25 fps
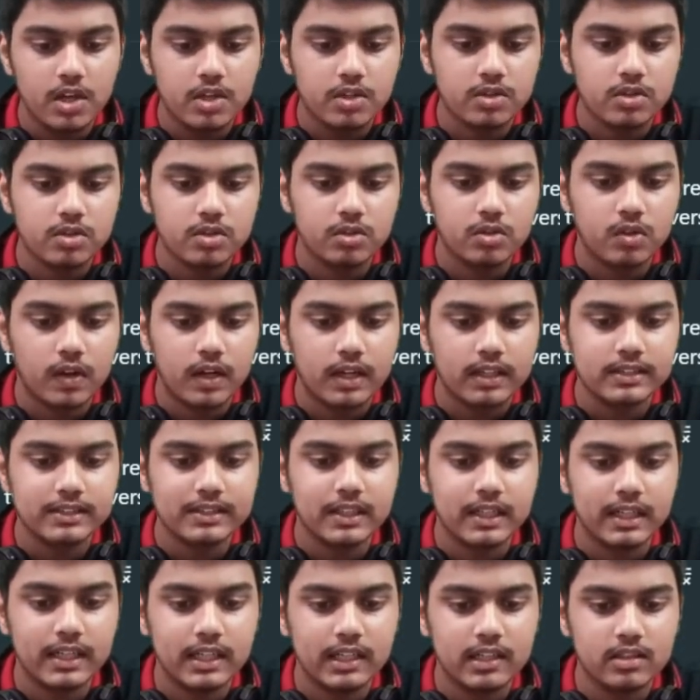So
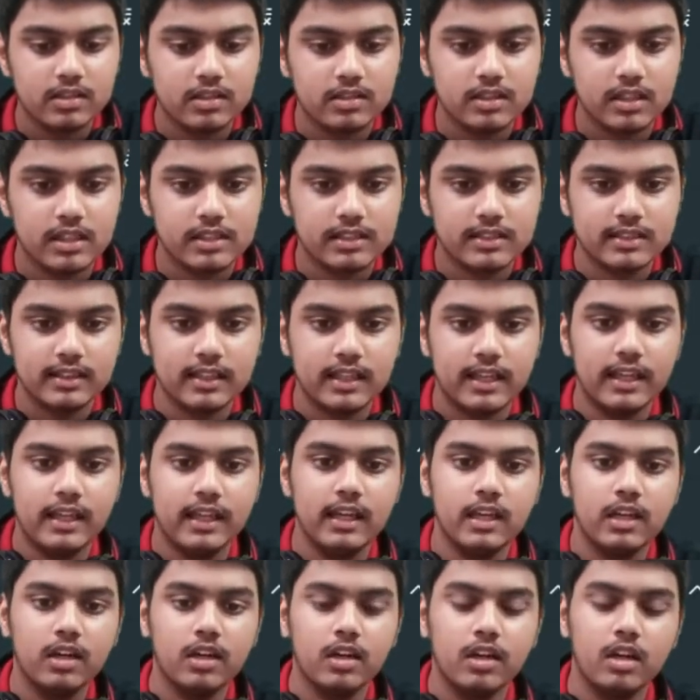unsigned is just
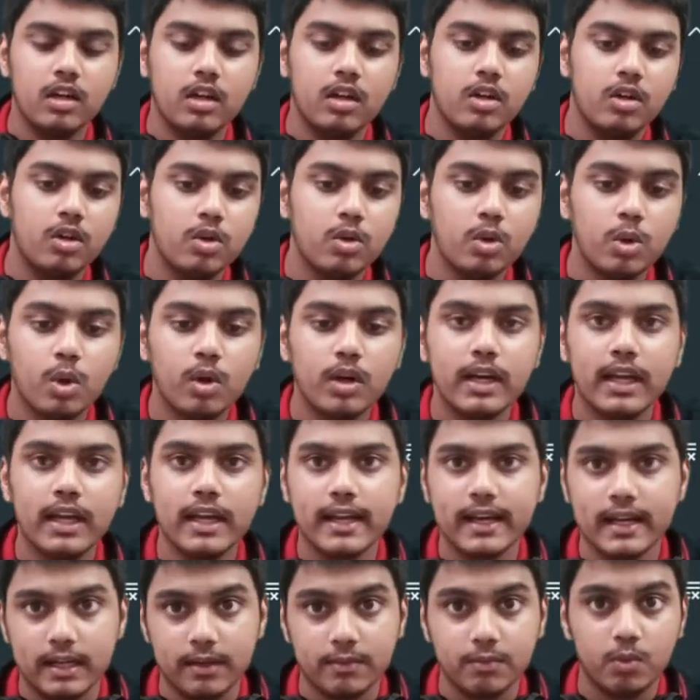like no
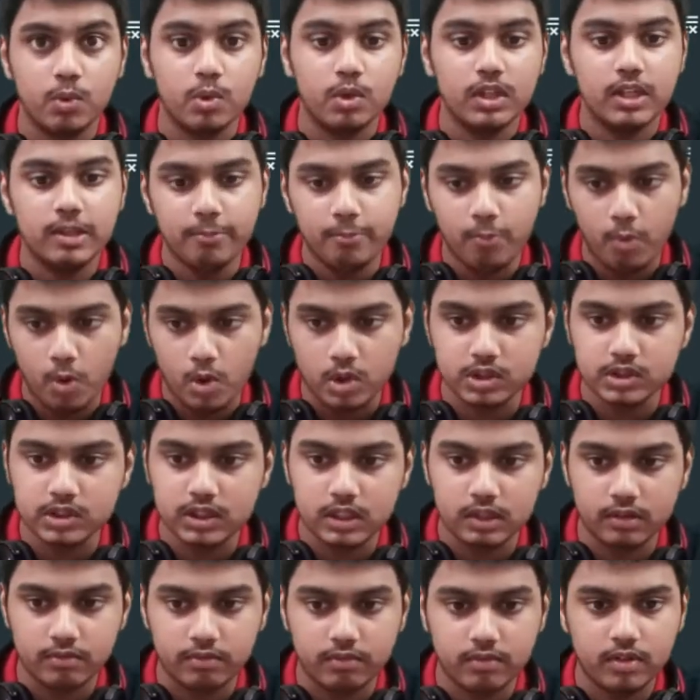negative, only
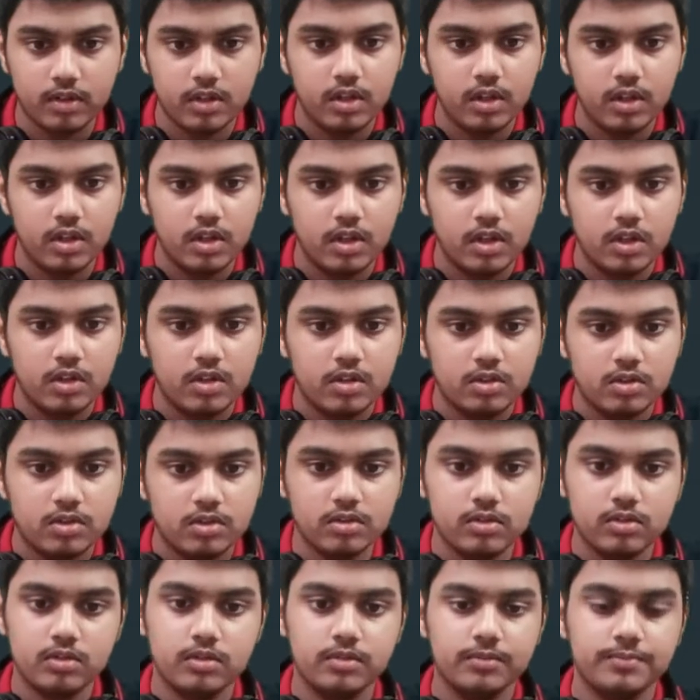positive.
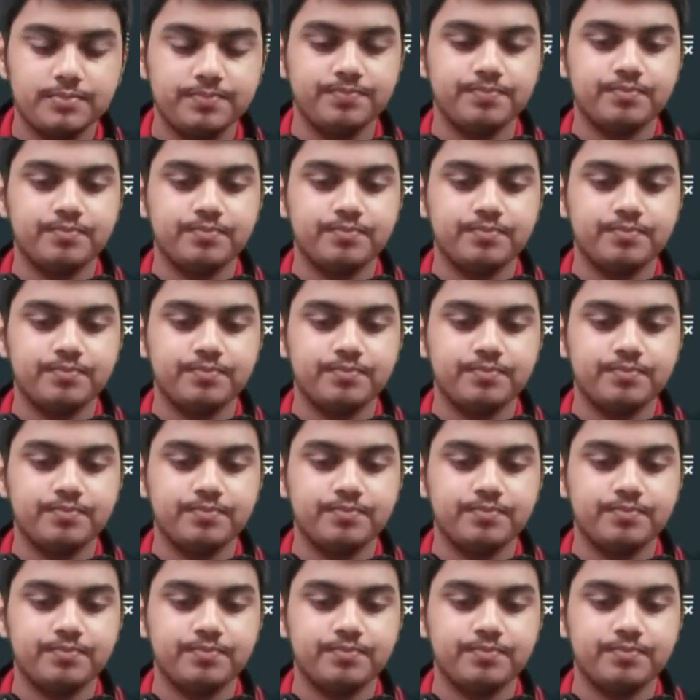So